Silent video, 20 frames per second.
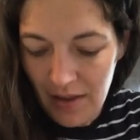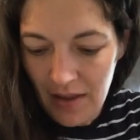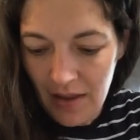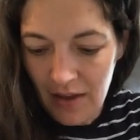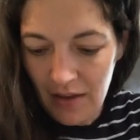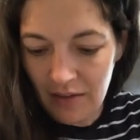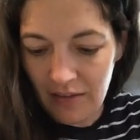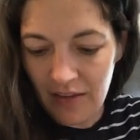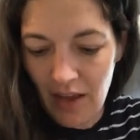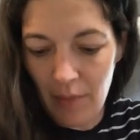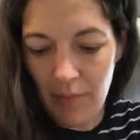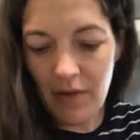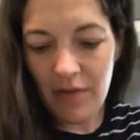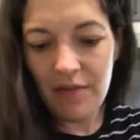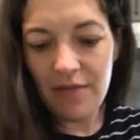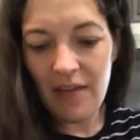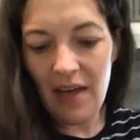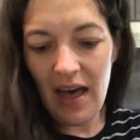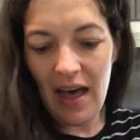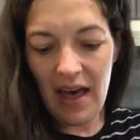some
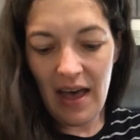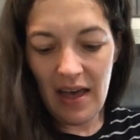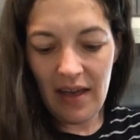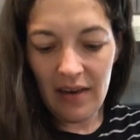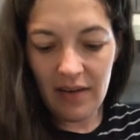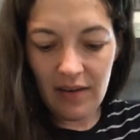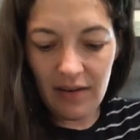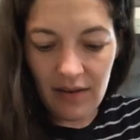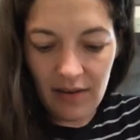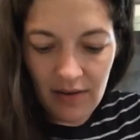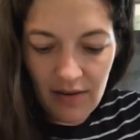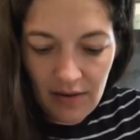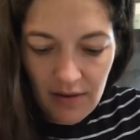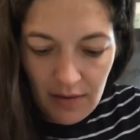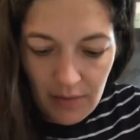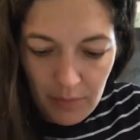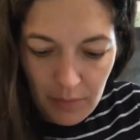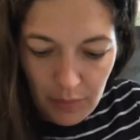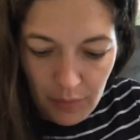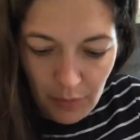of that
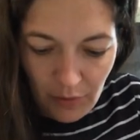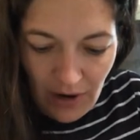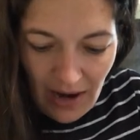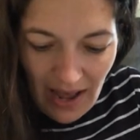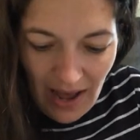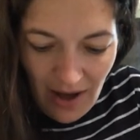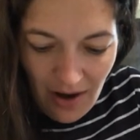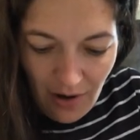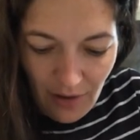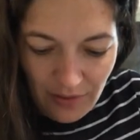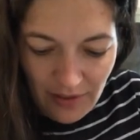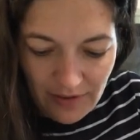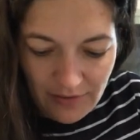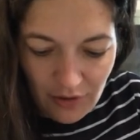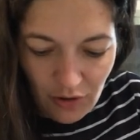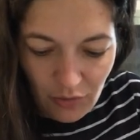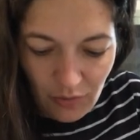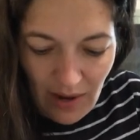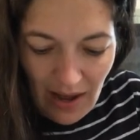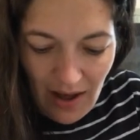brown that's
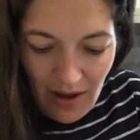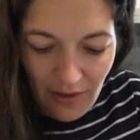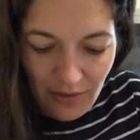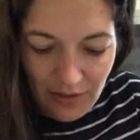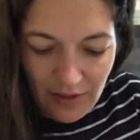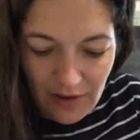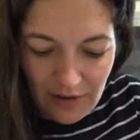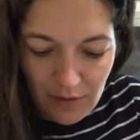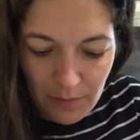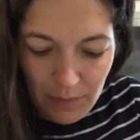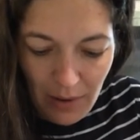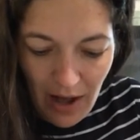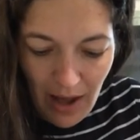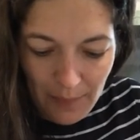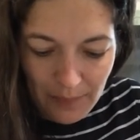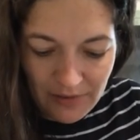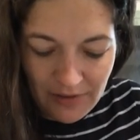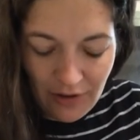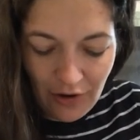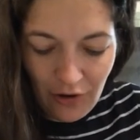around this
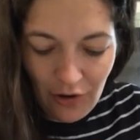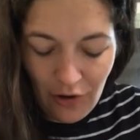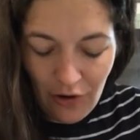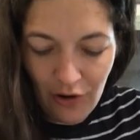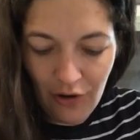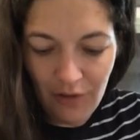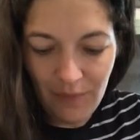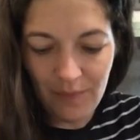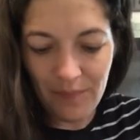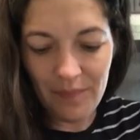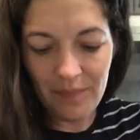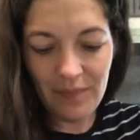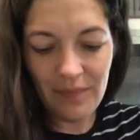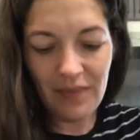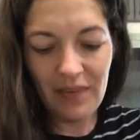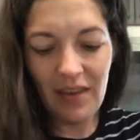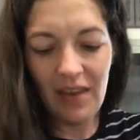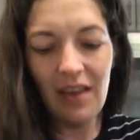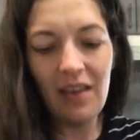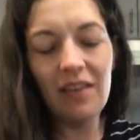popsicle.
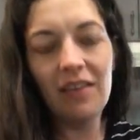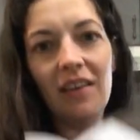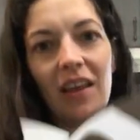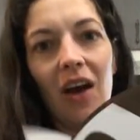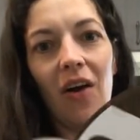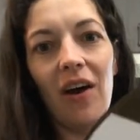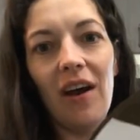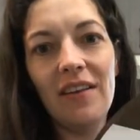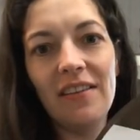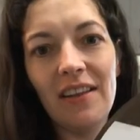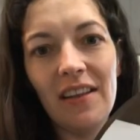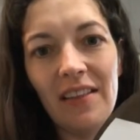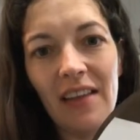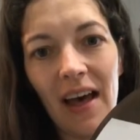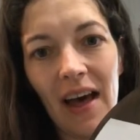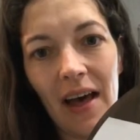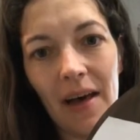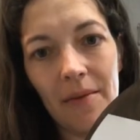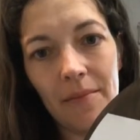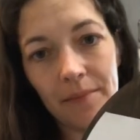See how I did
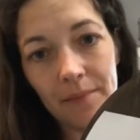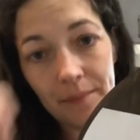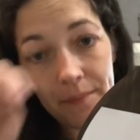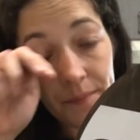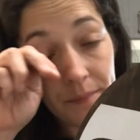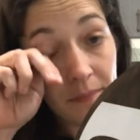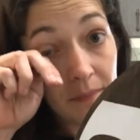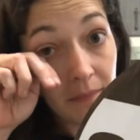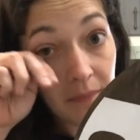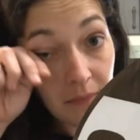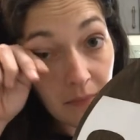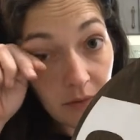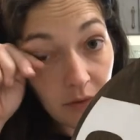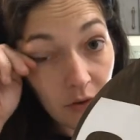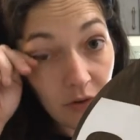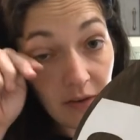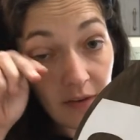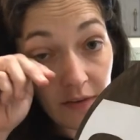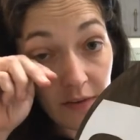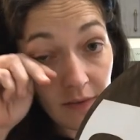that? You
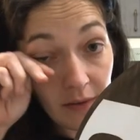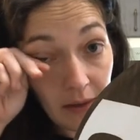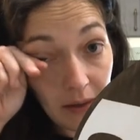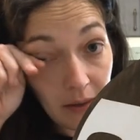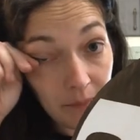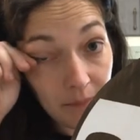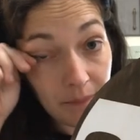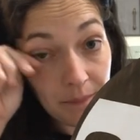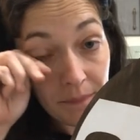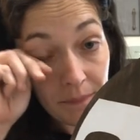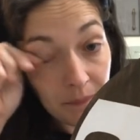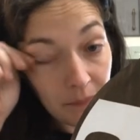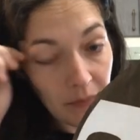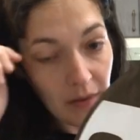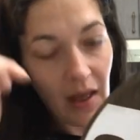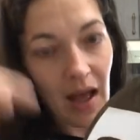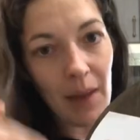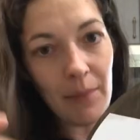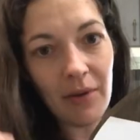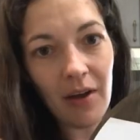can see
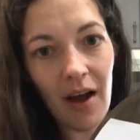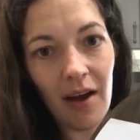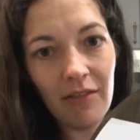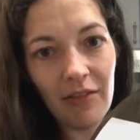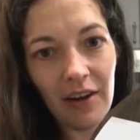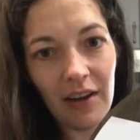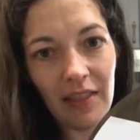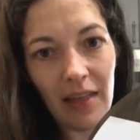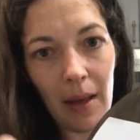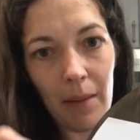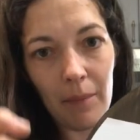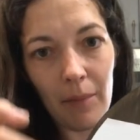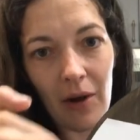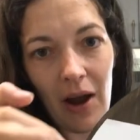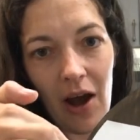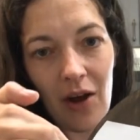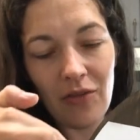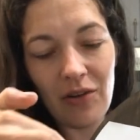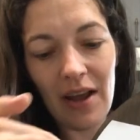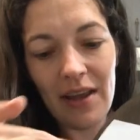I'm covering that
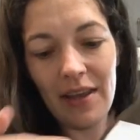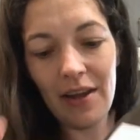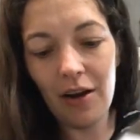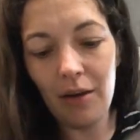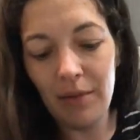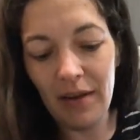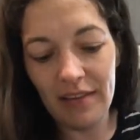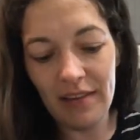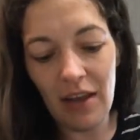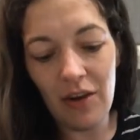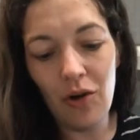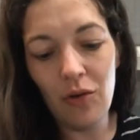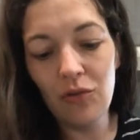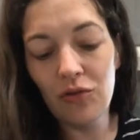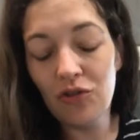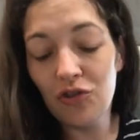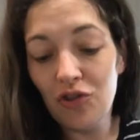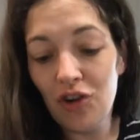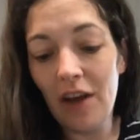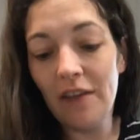brown right here because I don't
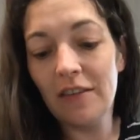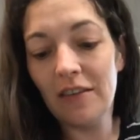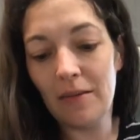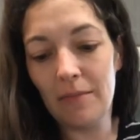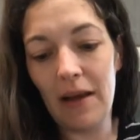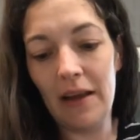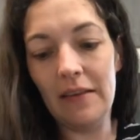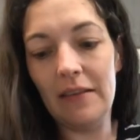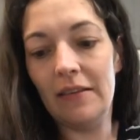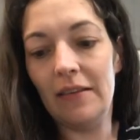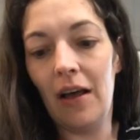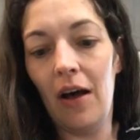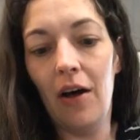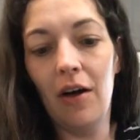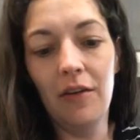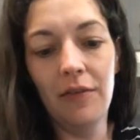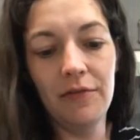trust myself.